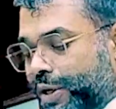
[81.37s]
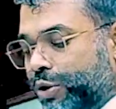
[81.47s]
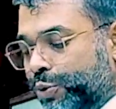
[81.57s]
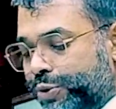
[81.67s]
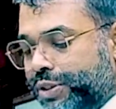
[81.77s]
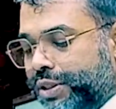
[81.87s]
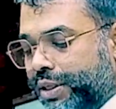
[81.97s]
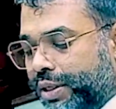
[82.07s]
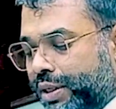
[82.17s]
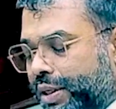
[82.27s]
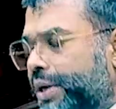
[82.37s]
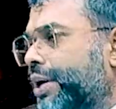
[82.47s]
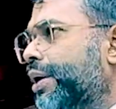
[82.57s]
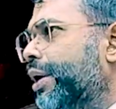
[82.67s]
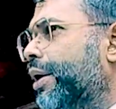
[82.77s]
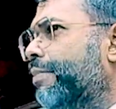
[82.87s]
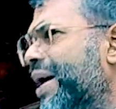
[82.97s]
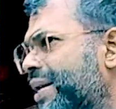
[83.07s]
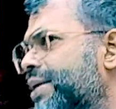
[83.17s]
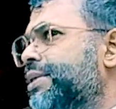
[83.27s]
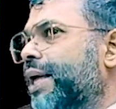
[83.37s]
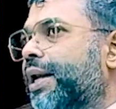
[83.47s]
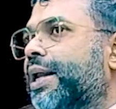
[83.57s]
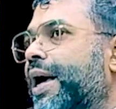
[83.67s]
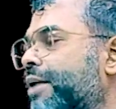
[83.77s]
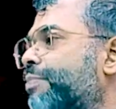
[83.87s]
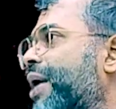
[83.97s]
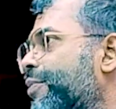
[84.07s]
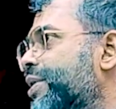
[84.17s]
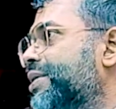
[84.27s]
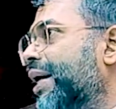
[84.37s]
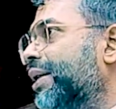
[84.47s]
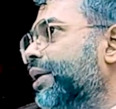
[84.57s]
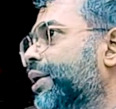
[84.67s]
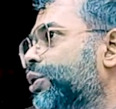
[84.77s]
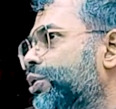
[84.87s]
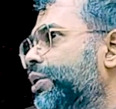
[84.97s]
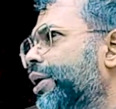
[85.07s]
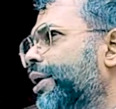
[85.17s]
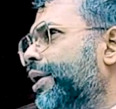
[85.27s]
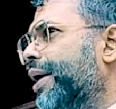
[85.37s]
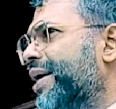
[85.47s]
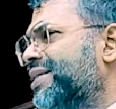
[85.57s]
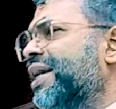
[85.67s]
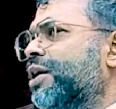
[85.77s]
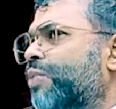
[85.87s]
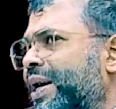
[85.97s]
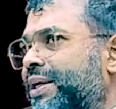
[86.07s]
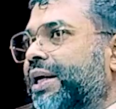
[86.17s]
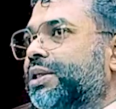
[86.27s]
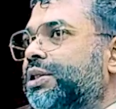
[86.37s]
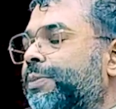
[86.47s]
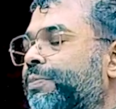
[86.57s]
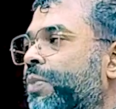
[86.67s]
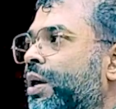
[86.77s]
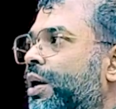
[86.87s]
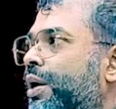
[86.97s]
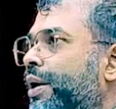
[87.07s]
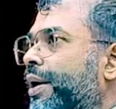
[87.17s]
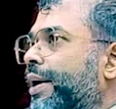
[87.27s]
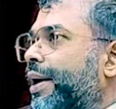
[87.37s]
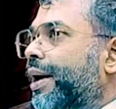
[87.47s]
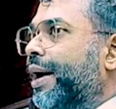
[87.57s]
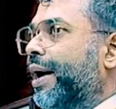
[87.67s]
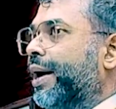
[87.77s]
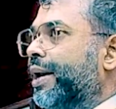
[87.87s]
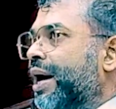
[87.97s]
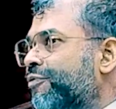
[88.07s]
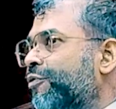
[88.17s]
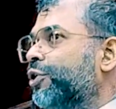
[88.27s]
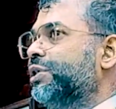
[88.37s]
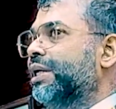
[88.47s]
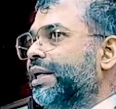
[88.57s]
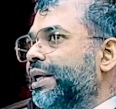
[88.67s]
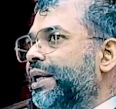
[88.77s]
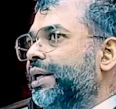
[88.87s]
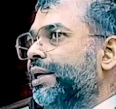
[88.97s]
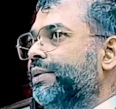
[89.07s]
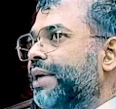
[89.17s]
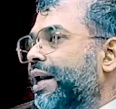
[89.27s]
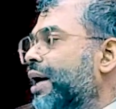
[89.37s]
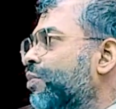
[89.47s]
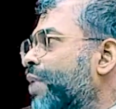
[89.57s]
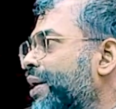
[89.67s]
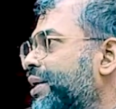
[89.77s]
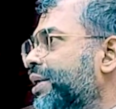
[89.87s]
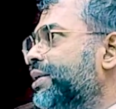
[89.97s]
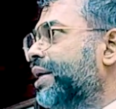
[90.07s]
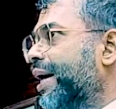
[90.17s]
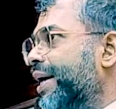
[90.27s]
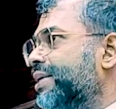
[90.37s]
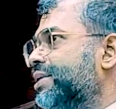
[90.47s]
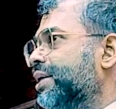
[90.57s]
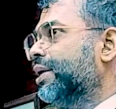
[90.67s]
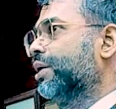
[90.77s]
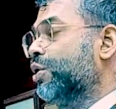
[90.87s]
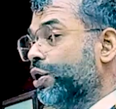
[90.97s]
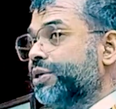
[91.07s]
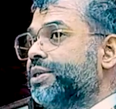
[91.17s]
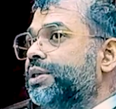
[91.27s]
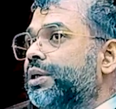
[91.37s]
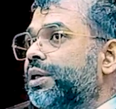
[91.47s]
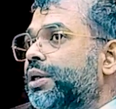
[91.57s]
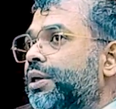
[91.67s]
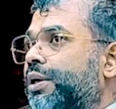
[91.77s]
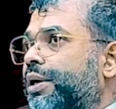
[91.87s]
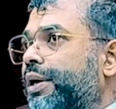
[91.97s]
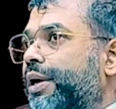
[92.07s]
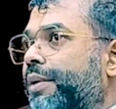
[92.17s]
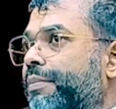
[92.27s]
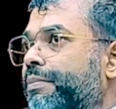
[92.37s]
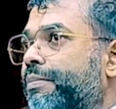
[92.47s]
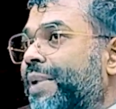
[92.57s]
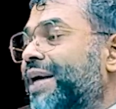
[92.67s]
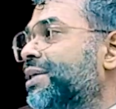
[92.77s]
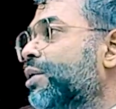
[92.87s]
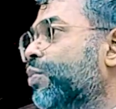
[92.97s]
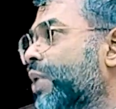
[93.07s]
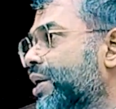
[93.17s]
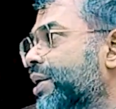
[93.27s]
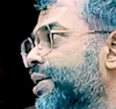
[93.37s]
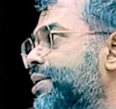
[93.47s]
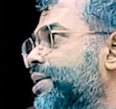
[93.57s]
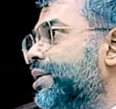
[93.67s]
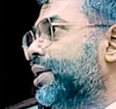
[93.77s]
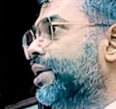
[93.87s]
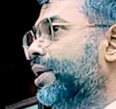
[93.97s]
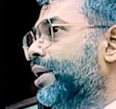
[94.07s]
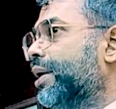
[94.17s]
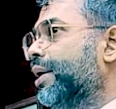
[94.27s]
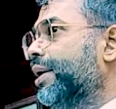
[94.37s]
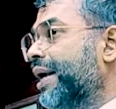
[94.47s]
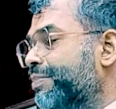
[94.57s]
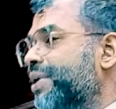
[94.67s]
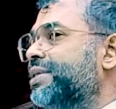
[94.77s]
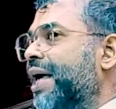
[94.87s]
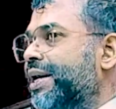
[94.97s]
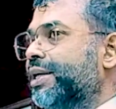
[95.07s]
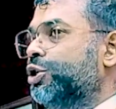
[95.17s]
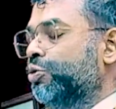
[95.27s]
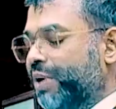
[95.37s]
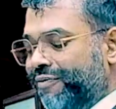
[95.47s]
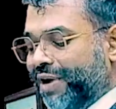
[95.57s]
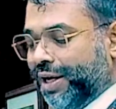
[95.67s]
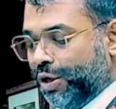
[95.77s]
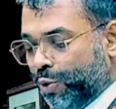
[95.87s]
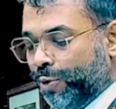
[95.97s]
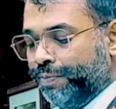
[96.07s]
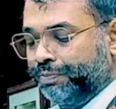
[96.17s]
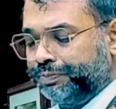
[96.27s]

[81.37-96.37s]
been used by the state and the private sector as an advantage. And unfortunately, that advantage has caused Malaysian workers' labour standards to be very low.